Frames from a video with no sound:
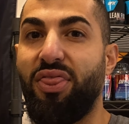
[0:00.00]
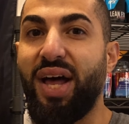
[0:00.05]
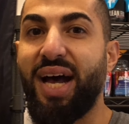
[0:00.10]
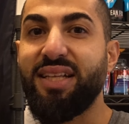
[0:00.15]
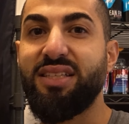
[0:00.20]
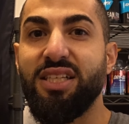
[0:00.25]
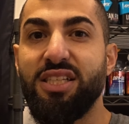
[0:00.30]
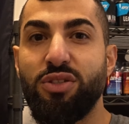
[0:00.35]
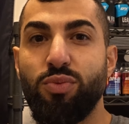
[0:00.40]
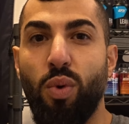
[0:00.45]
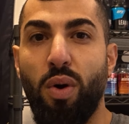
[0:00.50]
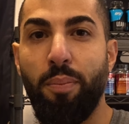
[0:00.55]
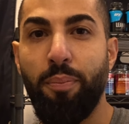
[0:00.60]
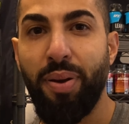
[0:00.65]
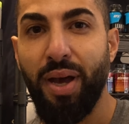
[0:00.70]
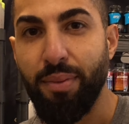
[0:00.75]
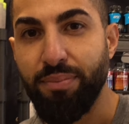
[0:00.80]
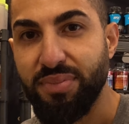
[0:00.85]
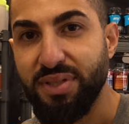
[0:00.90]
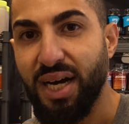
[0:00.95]
That is what
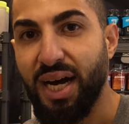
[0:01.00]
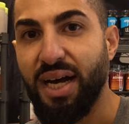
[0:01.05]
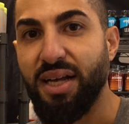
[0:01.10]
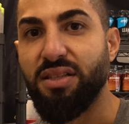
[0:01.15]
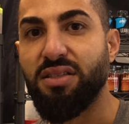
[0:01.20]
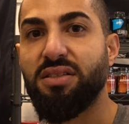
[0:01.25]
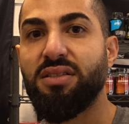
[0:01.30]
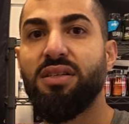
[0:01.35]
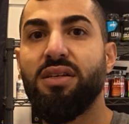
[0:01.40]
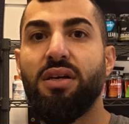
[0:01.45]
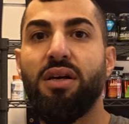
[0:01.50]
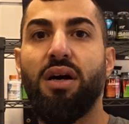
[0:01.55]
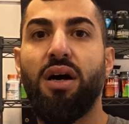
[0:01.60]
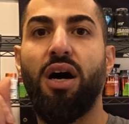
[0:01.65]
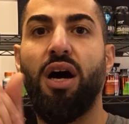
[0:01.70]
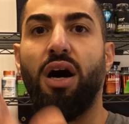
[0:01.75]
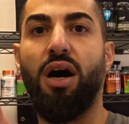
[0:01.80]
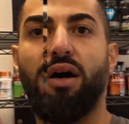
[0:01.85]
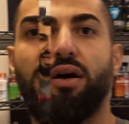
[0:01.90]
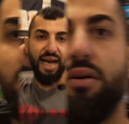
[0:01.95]
peptides
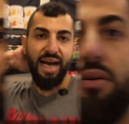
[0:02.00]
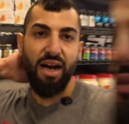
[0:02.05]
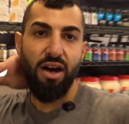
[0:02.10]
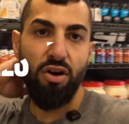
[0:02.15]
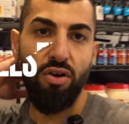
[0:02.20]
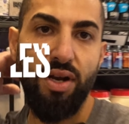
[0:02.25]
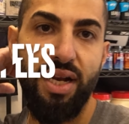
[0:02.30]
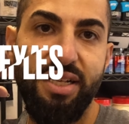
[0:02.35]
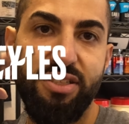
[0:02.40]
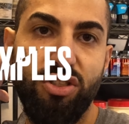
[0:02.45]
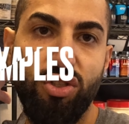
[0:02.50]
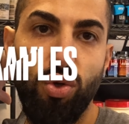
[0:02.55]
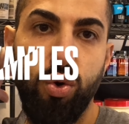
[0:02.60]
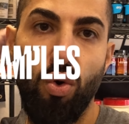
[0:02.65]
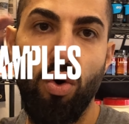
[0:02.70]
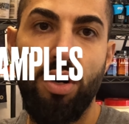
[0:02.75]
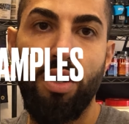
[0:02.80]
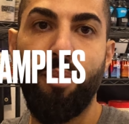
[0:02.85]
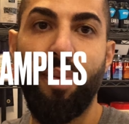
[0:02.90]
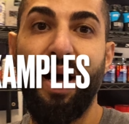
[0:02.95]
are. Now let's
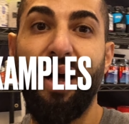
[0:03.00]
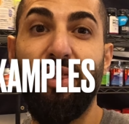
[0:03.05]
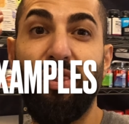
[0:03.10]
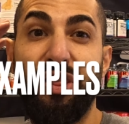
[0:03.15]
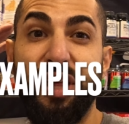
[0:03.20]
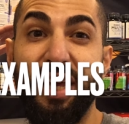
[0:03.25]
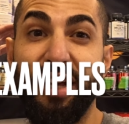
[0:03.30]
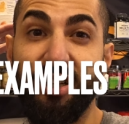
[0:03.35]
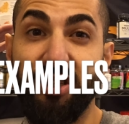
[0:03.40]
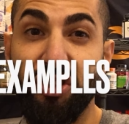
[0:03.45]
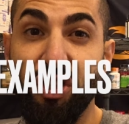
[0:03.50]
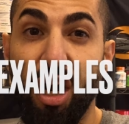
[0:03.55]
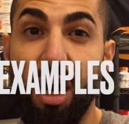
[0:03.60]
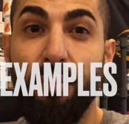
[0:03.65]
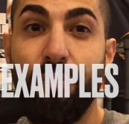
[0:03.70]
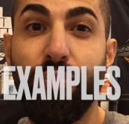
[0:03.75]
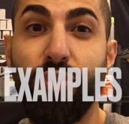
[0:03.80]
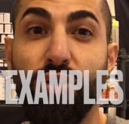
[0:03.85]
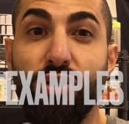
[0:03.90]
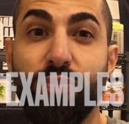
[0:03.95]
talk about the
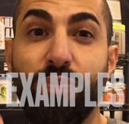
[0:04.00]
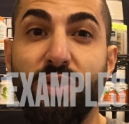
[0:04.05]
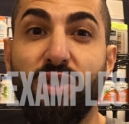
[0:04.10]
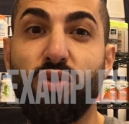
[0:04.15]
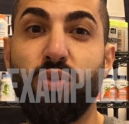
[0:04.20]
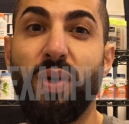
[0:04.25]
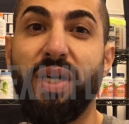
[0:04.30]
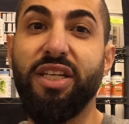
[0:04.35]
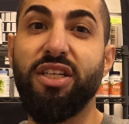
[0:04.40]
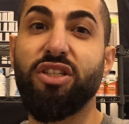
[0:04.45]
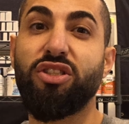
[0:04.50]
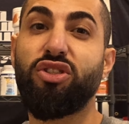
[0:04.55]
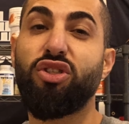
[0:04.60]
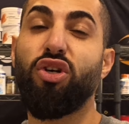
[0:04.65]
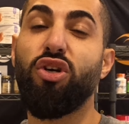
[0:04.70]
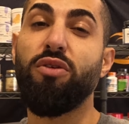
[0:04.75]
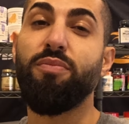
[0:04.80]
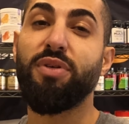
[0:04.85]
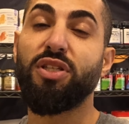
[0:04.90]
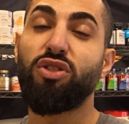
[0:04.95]
examples between the
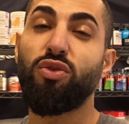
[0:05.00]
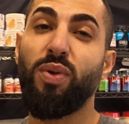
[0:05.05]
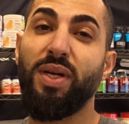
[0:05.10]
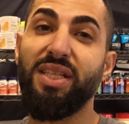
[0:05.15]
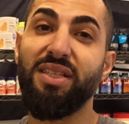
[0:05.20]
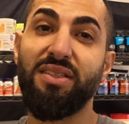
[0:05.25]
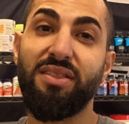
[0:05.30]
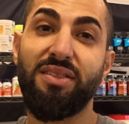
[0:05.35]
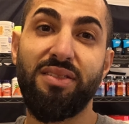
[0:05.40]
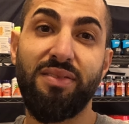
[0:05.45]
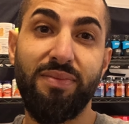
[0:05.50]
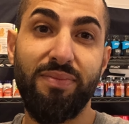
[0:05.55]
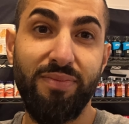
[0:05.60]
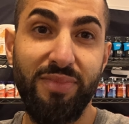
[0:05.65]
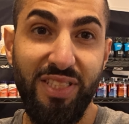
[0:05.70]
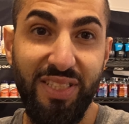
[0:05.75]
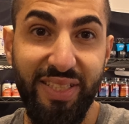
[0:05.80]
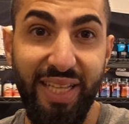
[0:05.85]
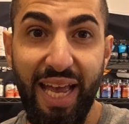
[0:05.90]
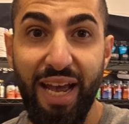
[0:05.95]
two, between
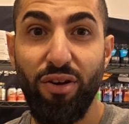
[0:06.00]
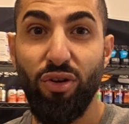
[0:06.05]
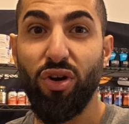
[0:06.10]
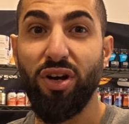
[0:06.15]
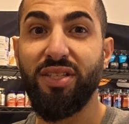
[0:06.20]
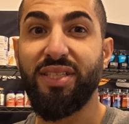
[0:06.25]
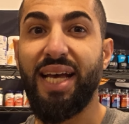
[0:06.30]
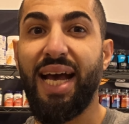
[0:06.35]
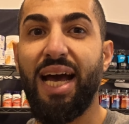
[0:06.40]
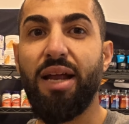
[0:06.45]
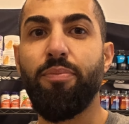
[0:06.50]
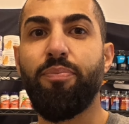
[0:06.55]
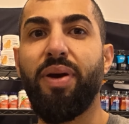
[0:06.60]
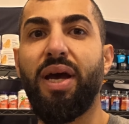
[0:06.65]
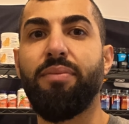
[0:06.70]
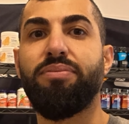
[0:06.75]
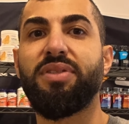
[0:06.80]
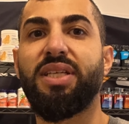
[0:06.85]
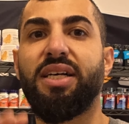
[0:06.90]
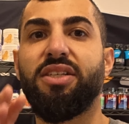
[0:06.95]
steroids and
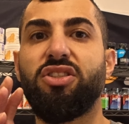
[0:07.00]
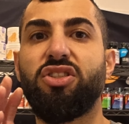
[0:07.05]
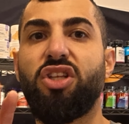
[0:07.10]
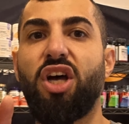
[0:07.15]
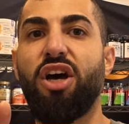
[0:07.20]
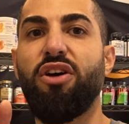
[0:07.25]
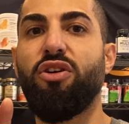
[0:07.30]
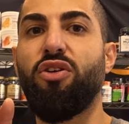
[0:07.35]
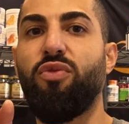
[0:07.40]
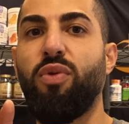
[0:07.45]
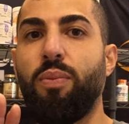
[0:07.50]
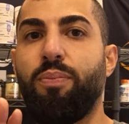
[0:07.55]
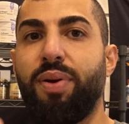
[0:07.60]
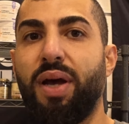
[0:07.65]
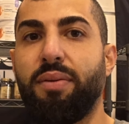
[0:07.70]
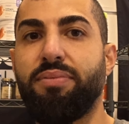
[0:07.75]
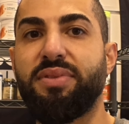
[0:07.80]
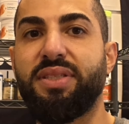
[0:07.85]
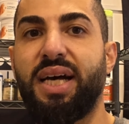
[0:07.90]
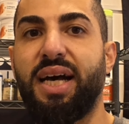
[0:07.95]
peptides. Starting off with
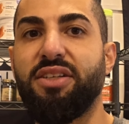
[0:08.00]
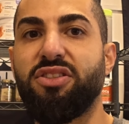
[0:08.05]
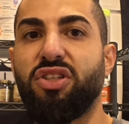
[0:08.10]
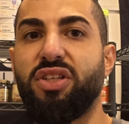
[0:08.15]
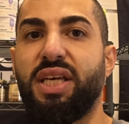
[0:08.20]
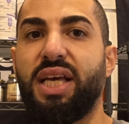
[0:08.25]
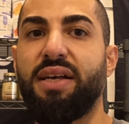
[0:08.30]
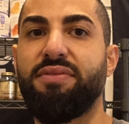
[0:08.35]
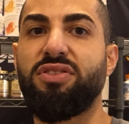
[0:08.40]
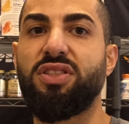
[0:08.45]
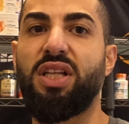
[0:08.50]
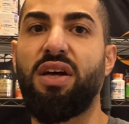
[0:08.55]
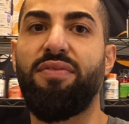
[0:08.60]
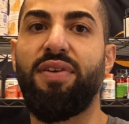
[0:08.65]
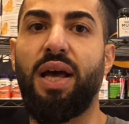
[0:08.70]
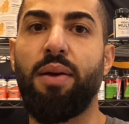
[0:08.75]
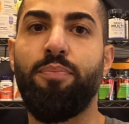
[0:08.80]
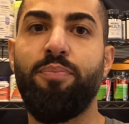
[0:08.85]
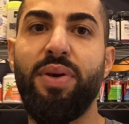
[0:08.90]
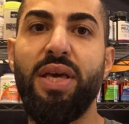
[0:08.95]
peptides, so you have stuff
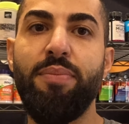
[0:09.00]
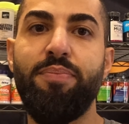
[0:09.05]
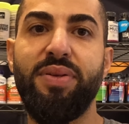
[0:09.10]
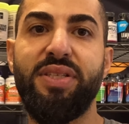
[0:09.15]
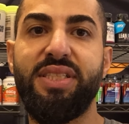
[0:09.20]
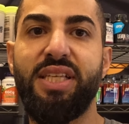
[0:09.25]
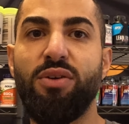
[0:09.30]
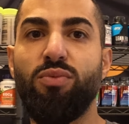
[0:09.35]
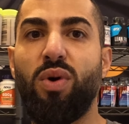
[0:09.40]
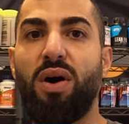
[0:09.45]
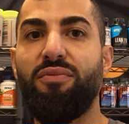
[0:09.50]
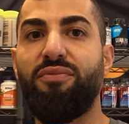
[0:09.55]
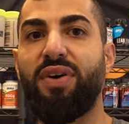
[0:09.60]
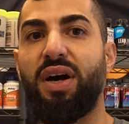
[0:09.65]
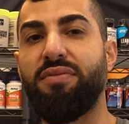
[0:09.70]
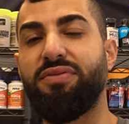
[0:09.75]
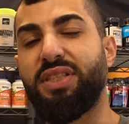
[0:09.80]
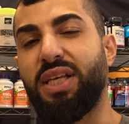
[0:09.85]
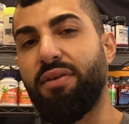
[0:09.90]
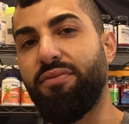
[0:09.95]
like BPC
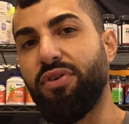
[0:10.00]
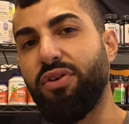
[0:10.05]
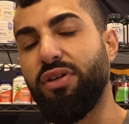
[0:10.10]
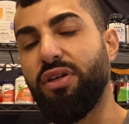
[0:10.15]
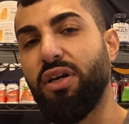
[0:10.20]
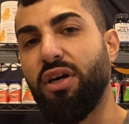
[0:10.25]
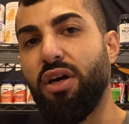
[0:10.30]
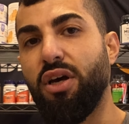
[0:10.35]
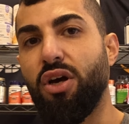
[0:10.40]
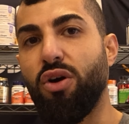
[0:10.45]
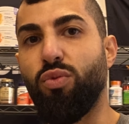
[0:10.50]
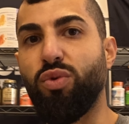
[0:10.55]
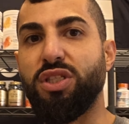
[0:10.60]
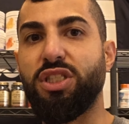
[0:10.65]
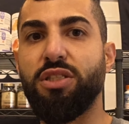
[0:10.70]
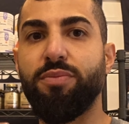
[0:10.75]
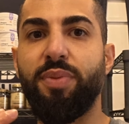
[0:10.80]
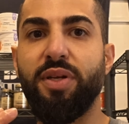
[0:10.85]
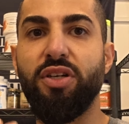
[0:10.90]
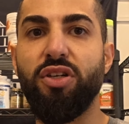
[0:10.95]
157, which
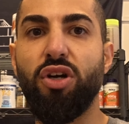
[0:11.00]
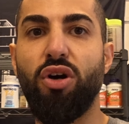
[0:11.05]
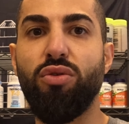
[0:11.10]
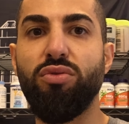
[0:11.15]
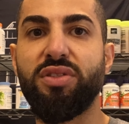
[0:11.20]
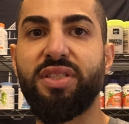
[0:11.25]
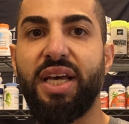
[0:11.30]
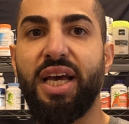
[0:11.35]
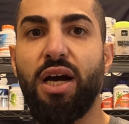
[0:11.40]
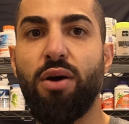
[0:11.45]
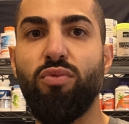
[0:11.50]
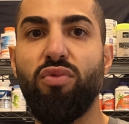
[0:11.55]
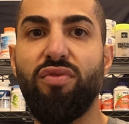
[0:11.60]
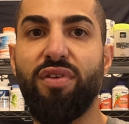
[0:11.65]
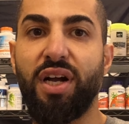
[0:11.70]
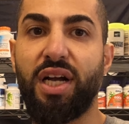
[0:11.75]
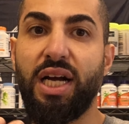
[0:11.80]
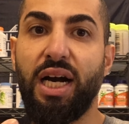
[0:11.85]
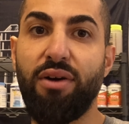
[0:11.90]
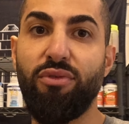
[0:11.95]
has been known to help with
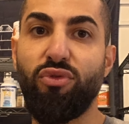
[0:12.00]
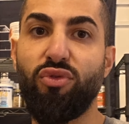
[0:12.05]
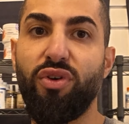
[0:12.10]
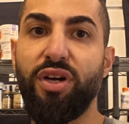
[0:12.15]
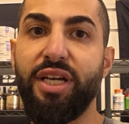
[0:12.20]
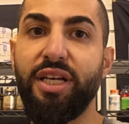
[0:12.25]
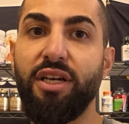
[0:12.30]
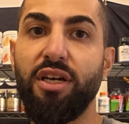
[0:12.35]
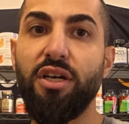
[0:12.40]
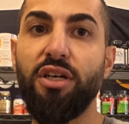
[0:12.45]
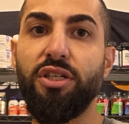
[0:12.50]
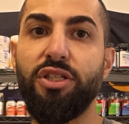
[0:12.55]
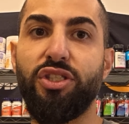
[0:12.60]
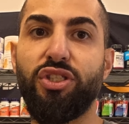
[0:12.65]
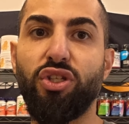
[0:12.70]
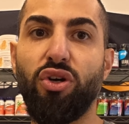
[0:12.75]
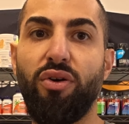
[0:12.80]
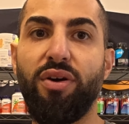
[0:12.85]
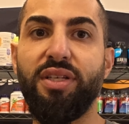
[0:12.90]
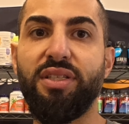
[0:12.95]
recovery,
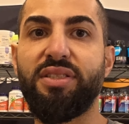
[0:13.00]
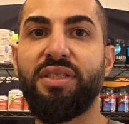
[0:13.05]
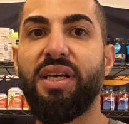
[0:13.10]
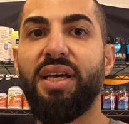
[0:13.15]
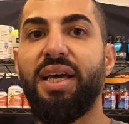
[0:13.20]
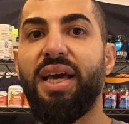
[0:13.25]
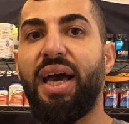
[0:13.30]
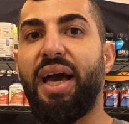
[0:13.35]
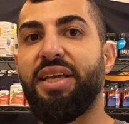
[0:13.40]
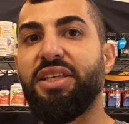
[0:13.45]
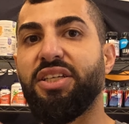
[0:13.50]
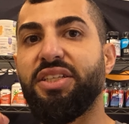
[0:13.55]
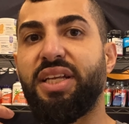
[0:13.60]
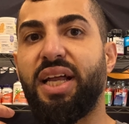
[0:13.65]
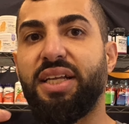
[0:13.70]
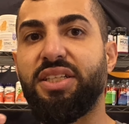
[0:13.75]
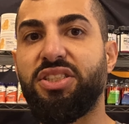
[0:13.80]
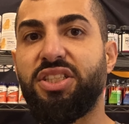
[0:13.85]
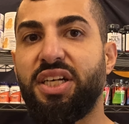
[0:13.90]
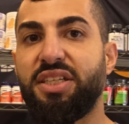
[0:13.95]
joints, and your
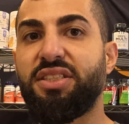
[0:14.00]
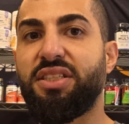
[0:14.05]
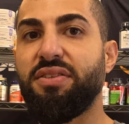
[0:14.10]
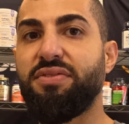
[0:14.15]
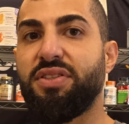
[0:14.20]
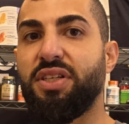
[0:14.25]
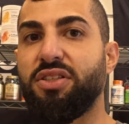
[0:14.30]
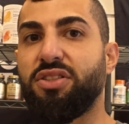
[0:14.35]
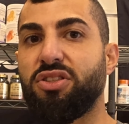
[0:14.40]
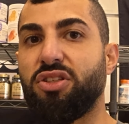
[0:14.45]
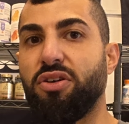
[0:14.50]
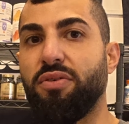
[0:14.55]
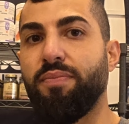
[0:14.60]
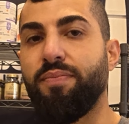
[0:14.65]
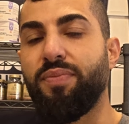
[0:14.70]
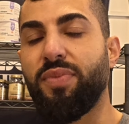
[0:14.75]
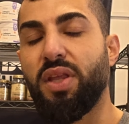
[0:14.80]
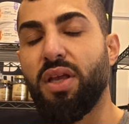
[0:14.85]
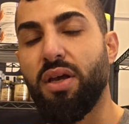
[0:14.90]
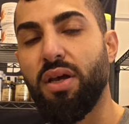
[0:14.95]
digestive system.